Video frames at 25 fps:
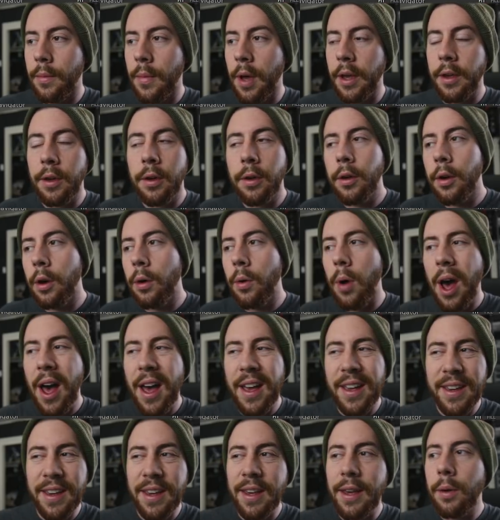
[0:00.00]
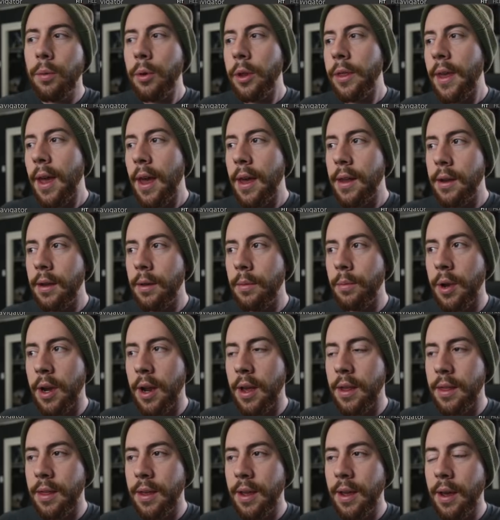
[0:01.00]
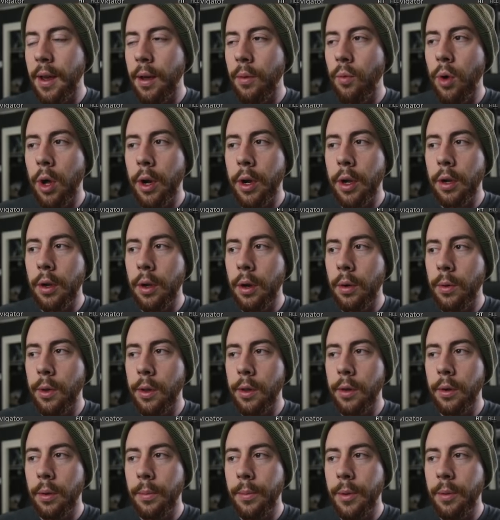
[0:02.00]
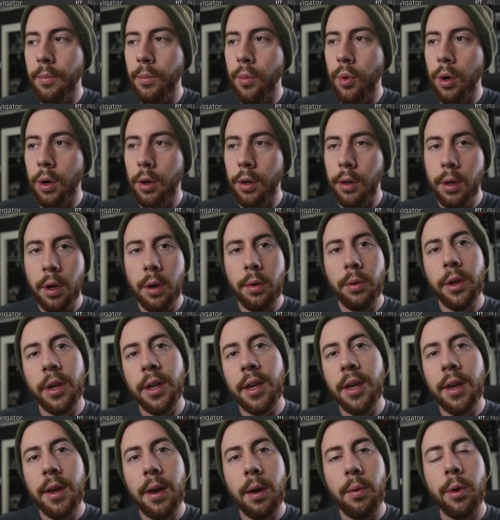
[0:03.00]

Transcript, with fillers: I could go high key with the edit, but I think I want to go a little bit more low key.